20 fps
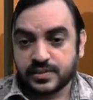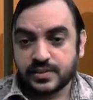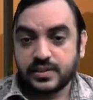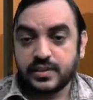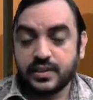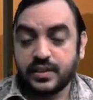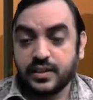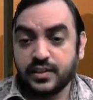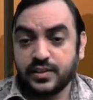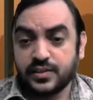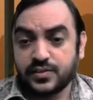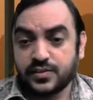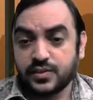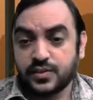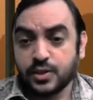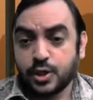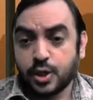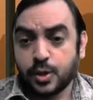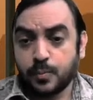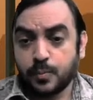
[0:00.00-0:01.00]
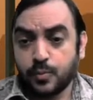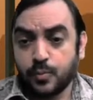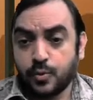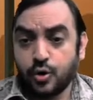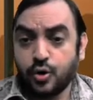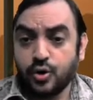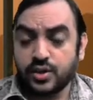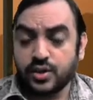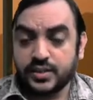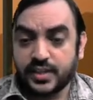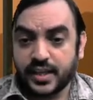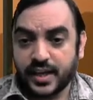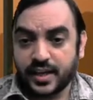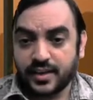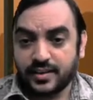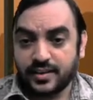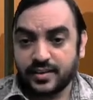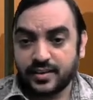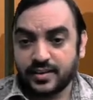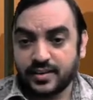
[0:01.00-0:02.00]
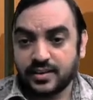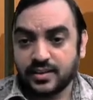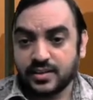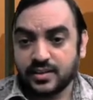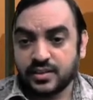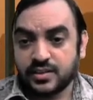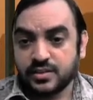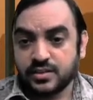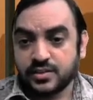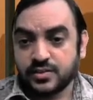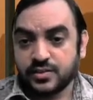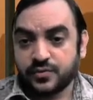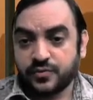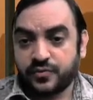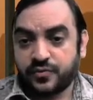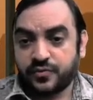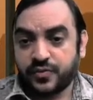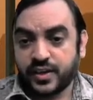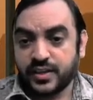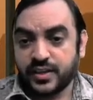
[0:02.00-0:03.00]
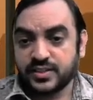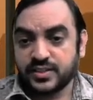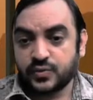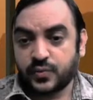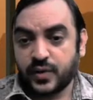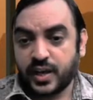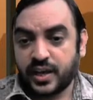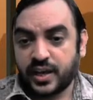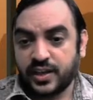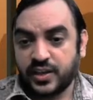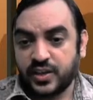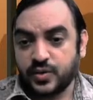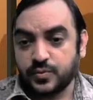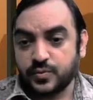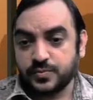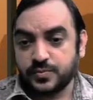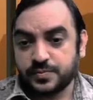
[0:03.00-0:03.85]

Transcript: is more than face value.